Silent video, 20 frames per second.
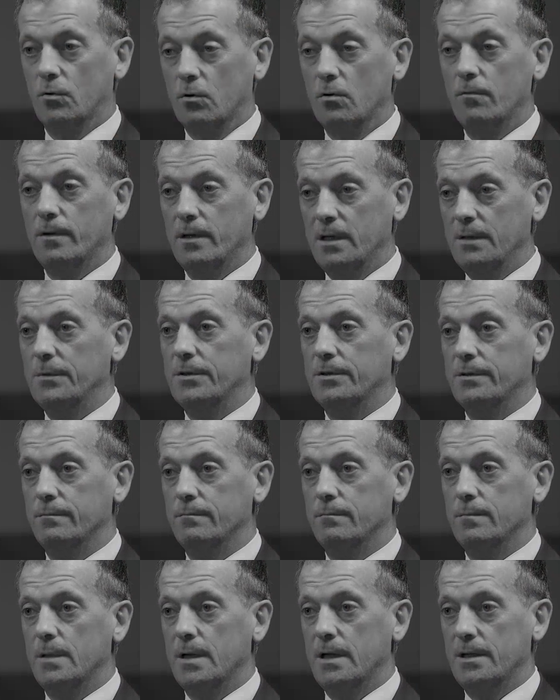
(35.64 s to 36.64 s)
over the limit.
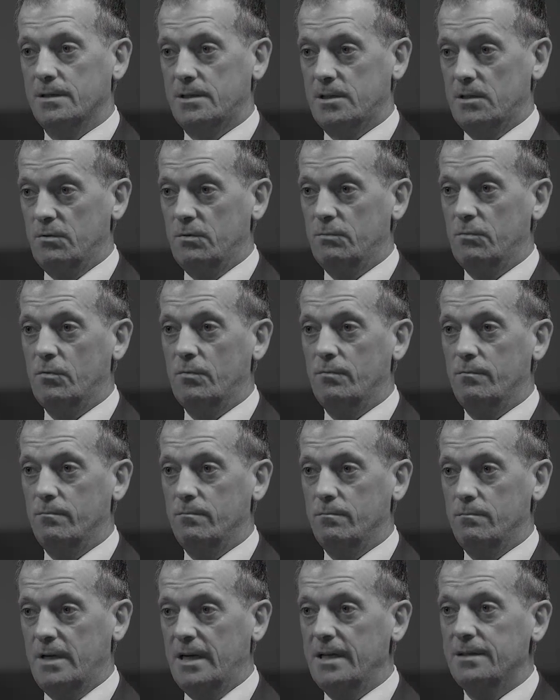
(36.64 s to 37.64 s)
And some of them were
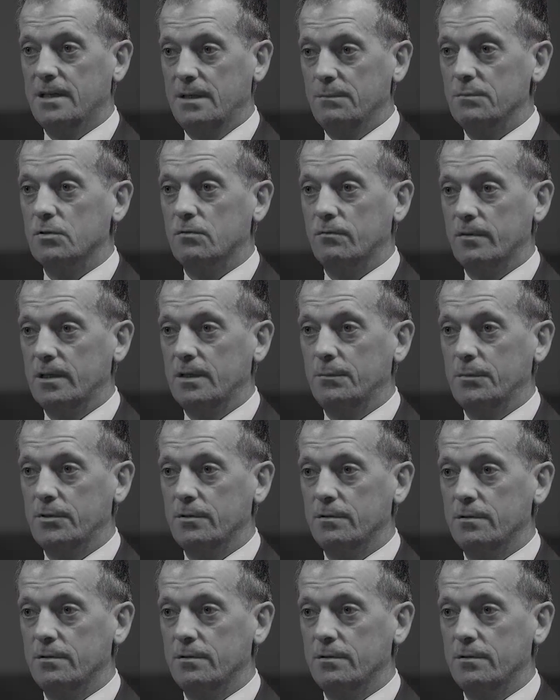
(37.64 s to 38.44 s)
many times over the limit.